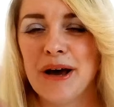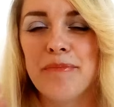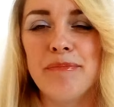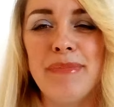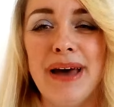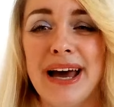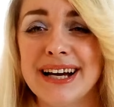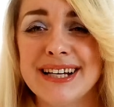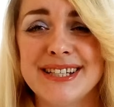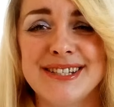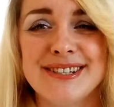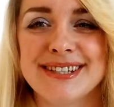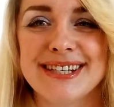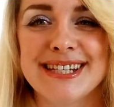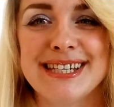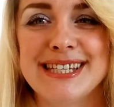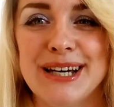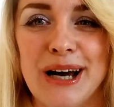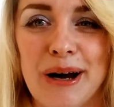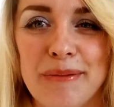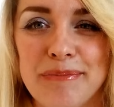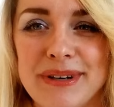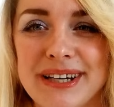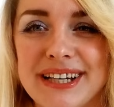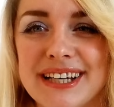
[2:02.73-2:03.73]
back to the
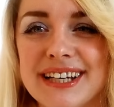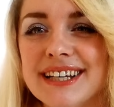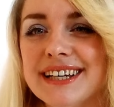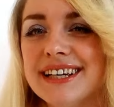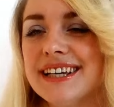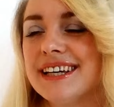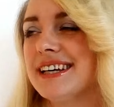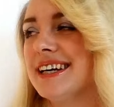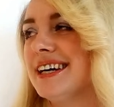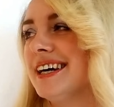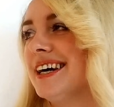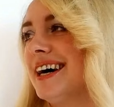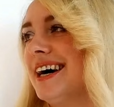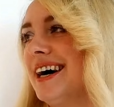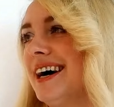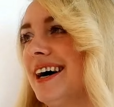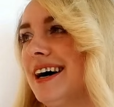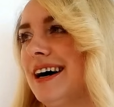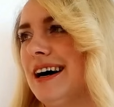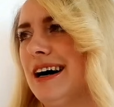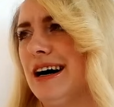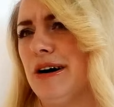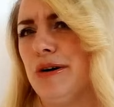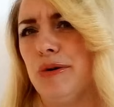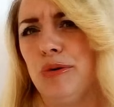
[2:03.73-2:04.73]
topic.
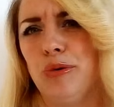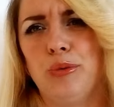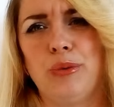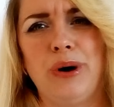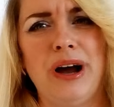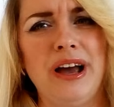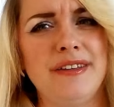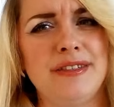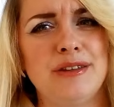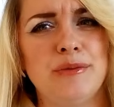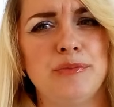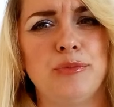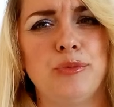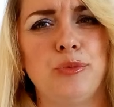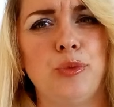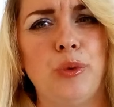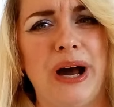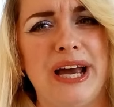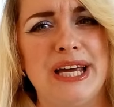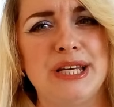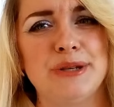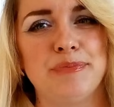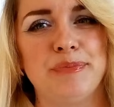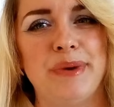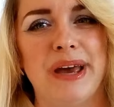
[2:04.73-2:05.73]
Where the
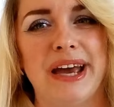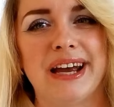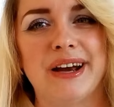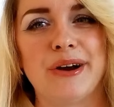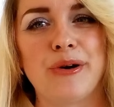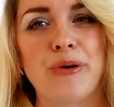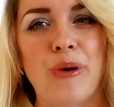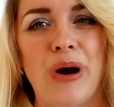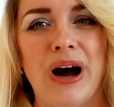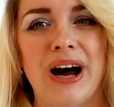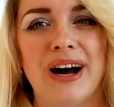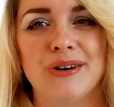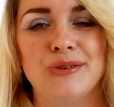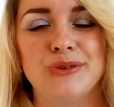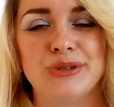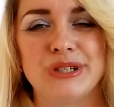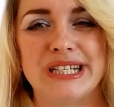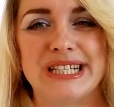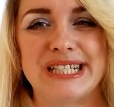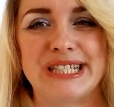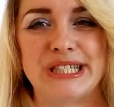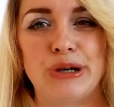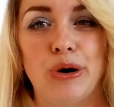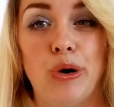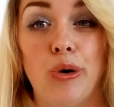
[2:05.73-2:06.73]
white background
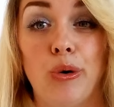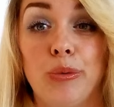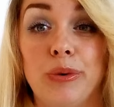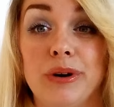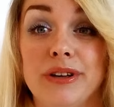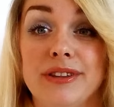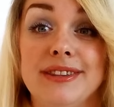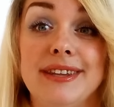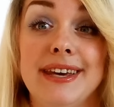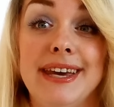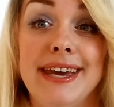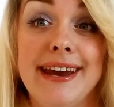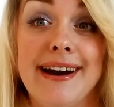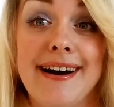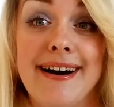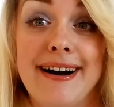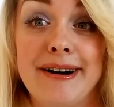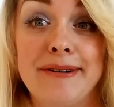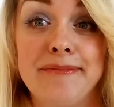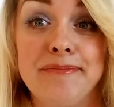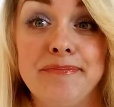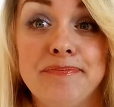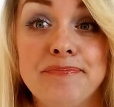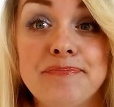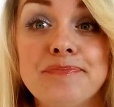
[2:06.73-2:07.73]
is over there.
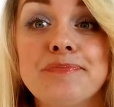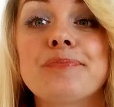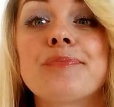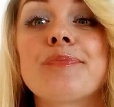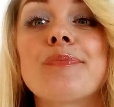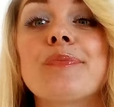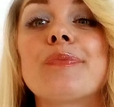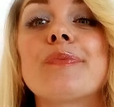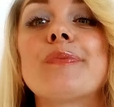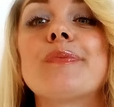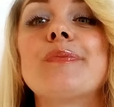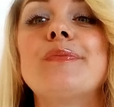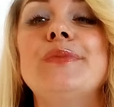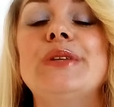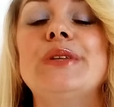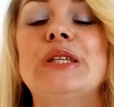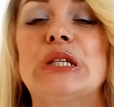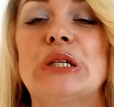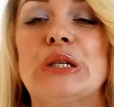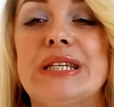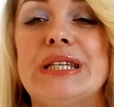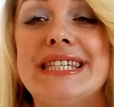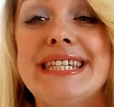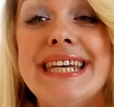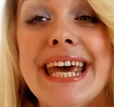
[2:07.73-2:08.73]

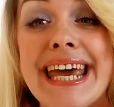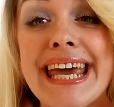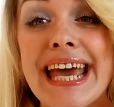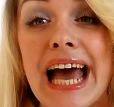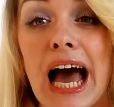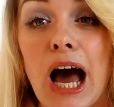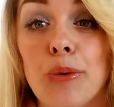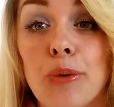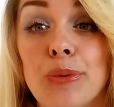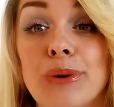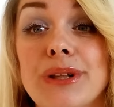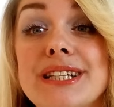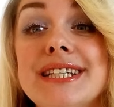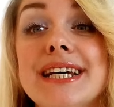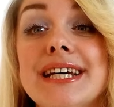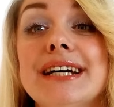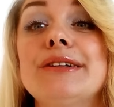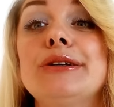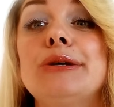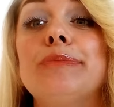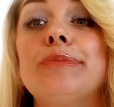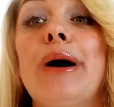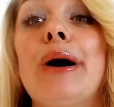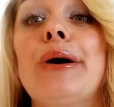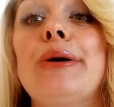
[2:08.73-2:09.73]
Today I will
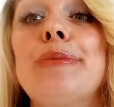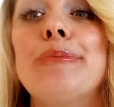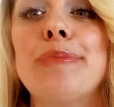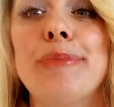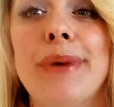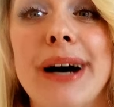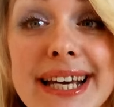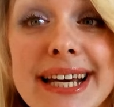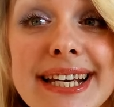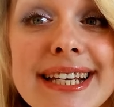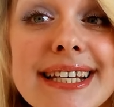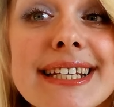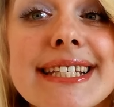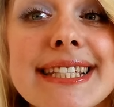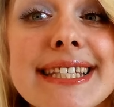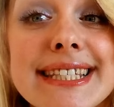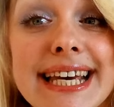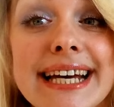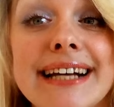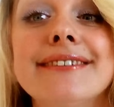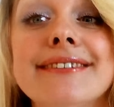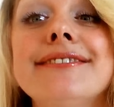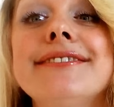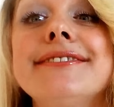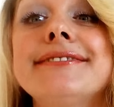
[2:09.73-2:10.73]
tell you about
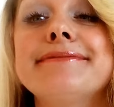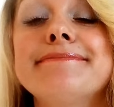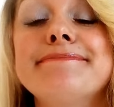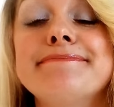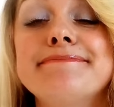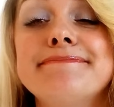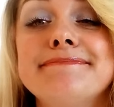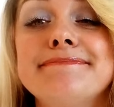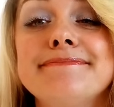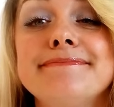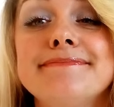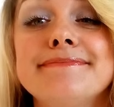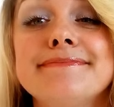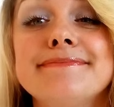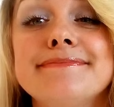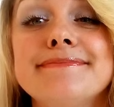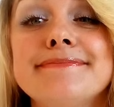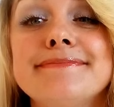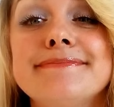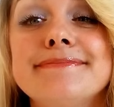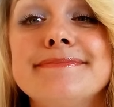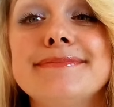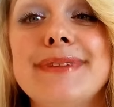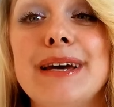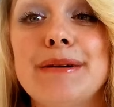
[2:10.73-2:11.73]
myself.
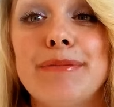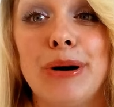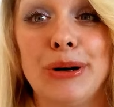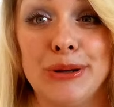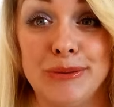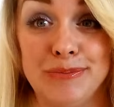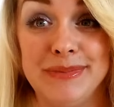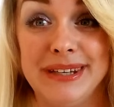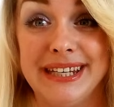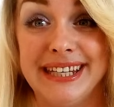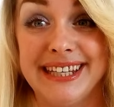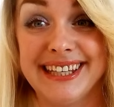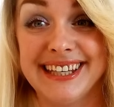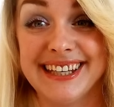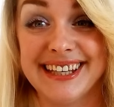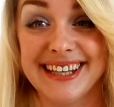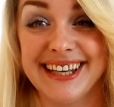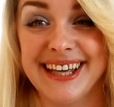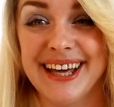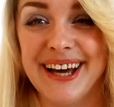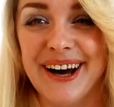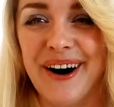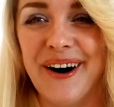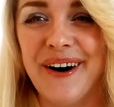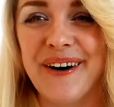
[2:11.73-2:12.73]
About me,
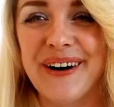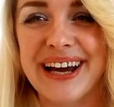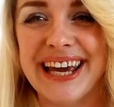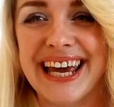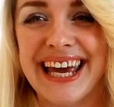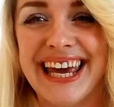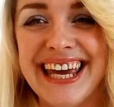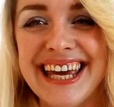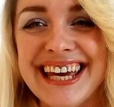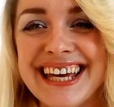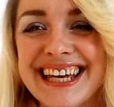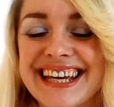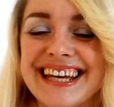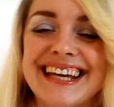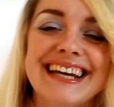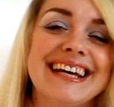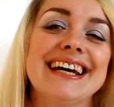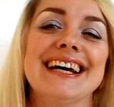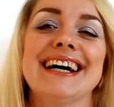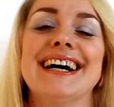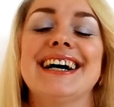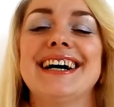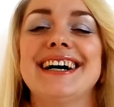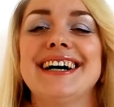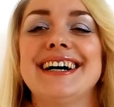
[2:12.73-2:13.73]
okay?
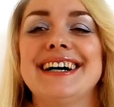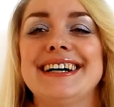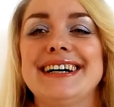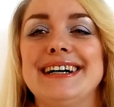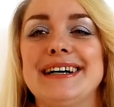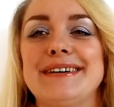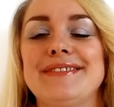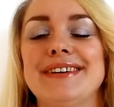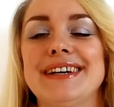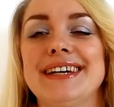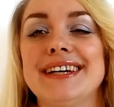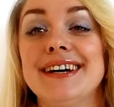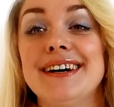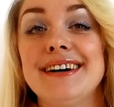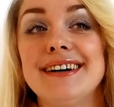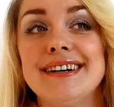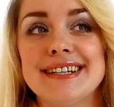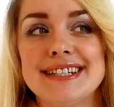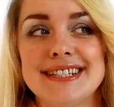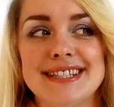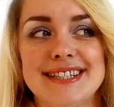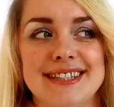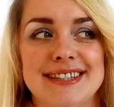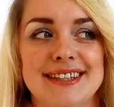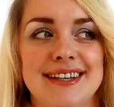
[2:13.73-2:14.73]

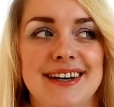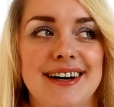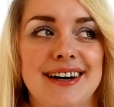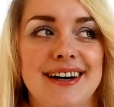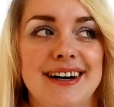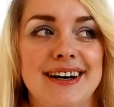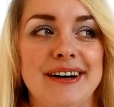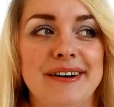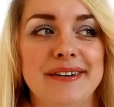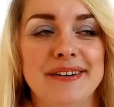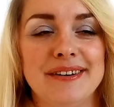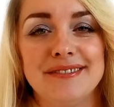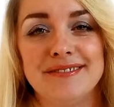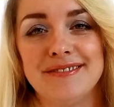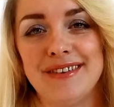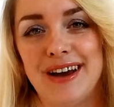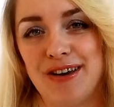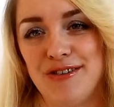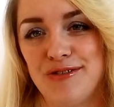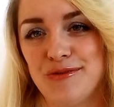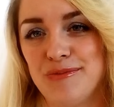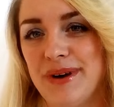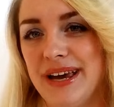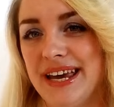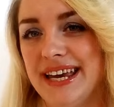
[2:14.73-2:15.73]
Because
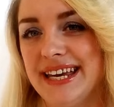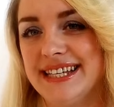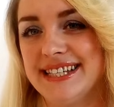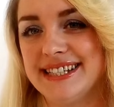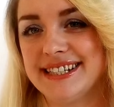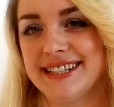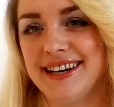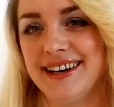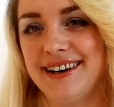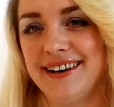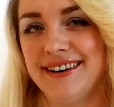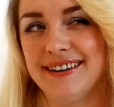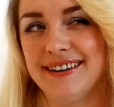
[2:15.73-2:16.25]
I made